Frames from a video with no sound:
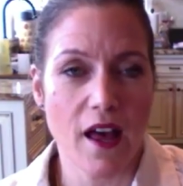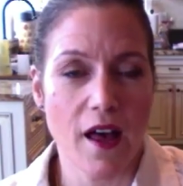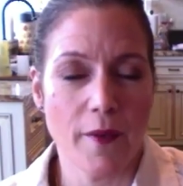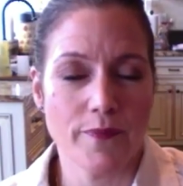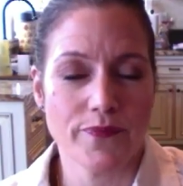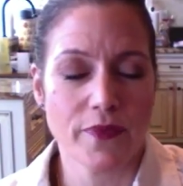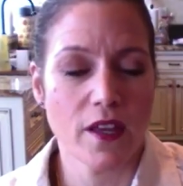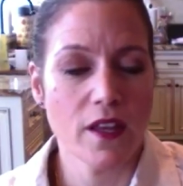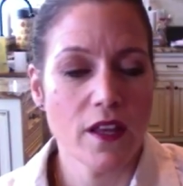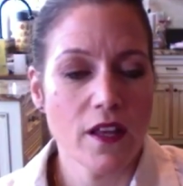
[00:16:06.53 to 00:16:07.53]

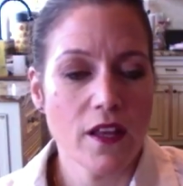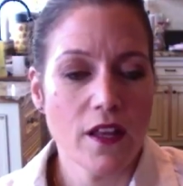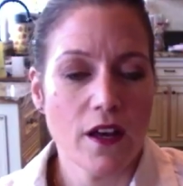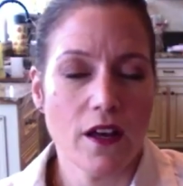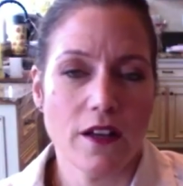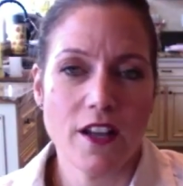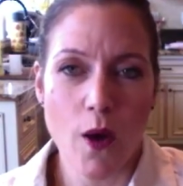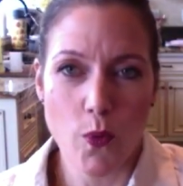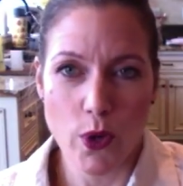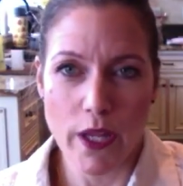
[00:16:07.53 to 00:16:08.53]

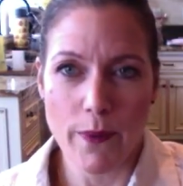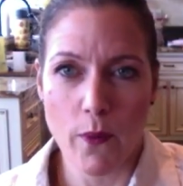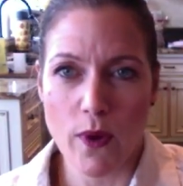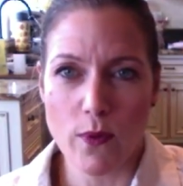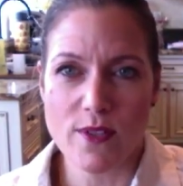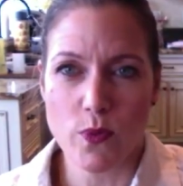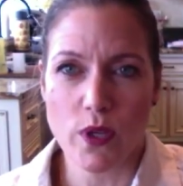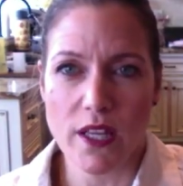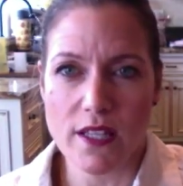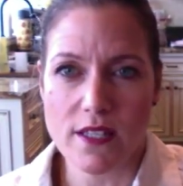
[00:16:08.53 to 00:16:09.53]
not Woody, but what was
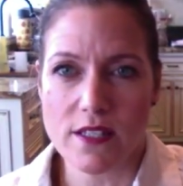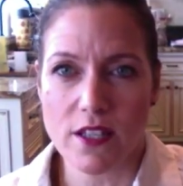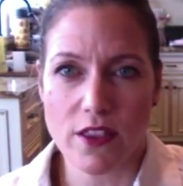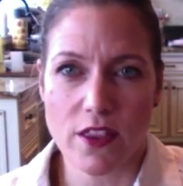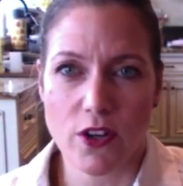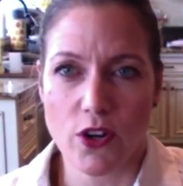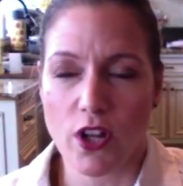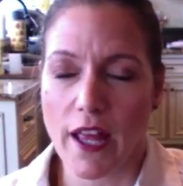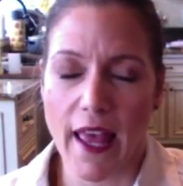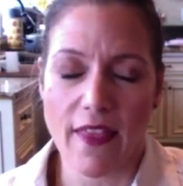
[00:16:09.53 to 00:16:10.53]
Woody's, the
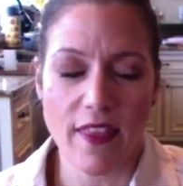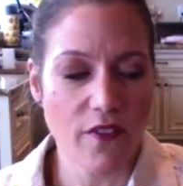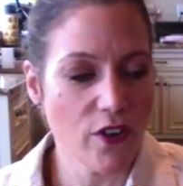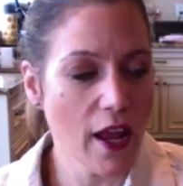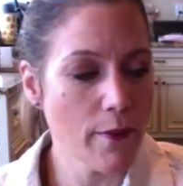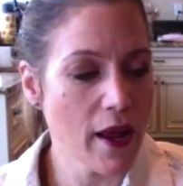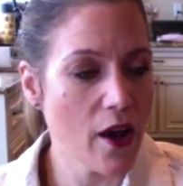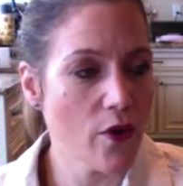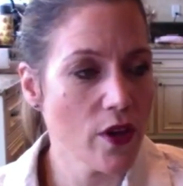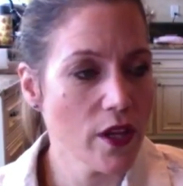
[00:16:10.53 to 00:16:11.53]
girl? I can't think of her name now.